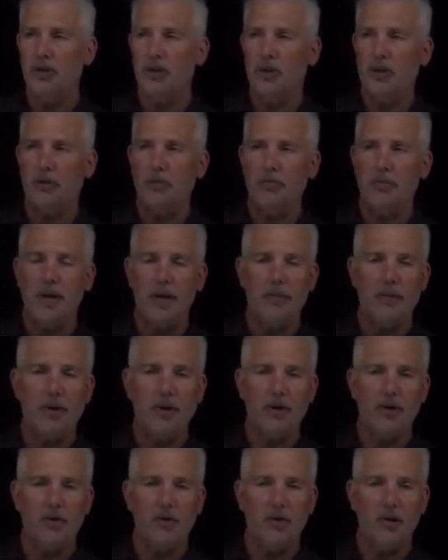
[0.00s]
There are many
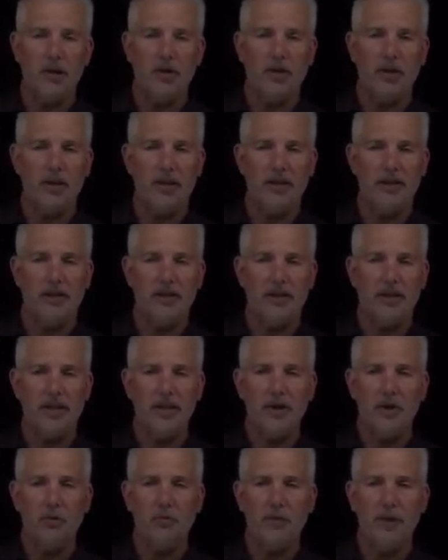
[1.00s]
molecules that are in this
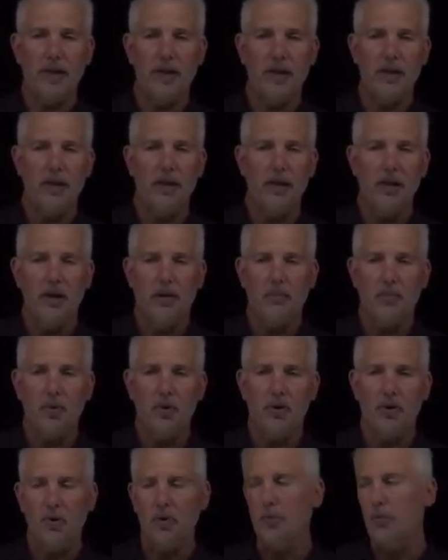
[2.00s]
C2V
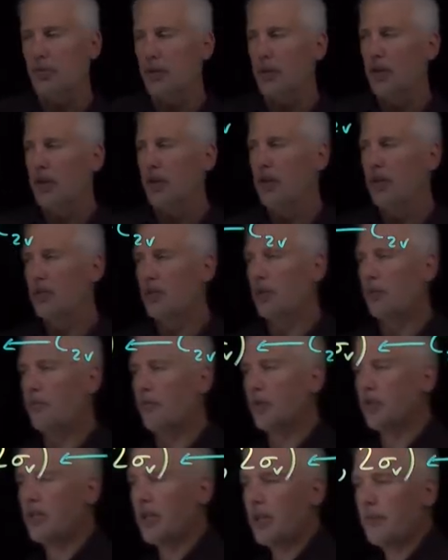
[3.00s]
point group. So, for
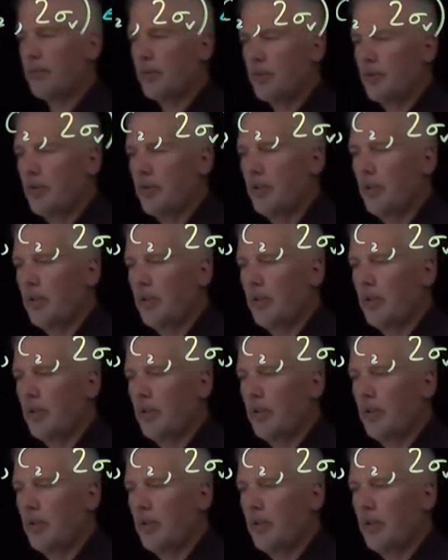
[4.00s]
example,